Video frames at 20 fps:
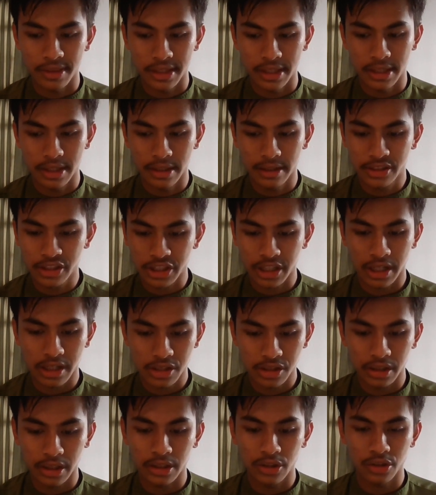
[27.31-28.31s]
the
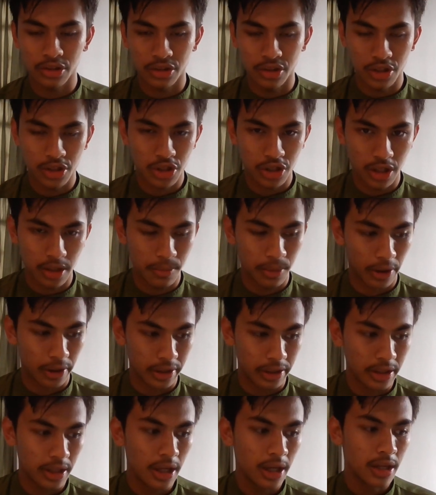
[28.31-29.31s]
trust in your judiciary
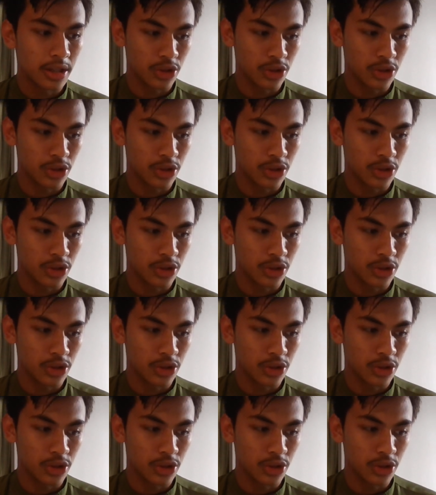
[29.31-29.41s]
body,